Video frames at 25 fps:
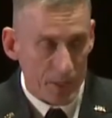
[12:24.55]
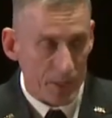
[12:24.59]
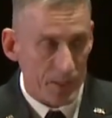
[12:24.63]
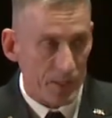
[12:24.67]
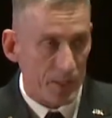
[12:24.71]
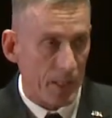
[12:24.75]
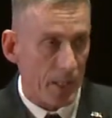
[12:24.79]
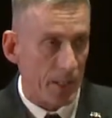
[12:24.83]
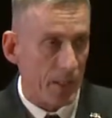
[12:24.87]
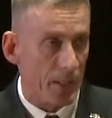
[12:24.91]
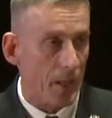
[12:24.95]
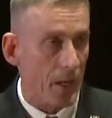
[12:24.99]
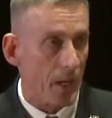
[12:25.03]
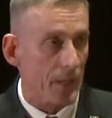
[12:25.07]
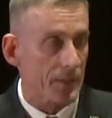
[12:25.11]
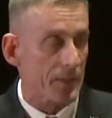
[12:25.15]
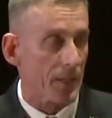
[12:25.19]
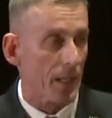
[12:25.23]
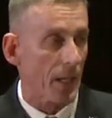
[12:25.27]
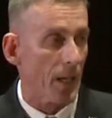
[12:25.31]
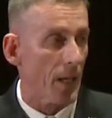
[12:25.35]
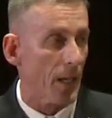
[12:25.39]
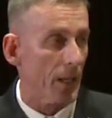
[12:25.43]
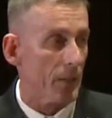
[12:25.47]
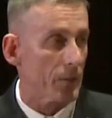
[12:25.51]
it's going to cost
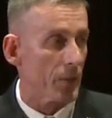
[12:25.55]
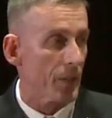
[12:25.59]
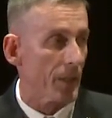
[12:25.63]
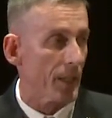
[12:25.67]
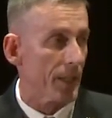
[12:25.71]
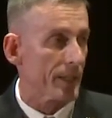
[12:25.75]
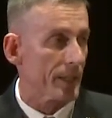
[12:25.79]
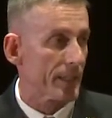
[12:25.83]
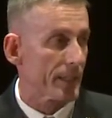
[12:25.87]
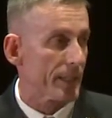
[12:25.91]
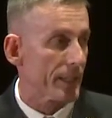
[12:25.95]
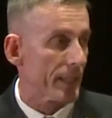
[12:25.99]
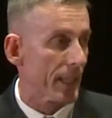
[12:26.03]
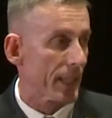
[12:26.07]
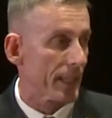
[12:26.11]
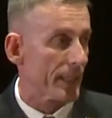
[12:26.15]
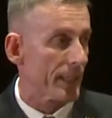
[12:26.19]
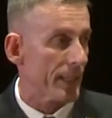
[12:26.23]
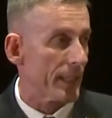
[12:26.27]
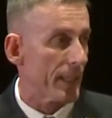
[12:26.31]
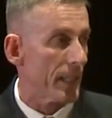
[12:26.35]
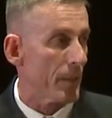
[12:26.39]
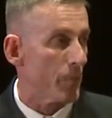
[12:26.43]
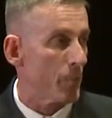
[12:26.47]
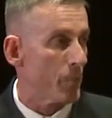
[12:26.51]

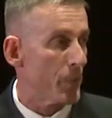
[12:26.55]
$160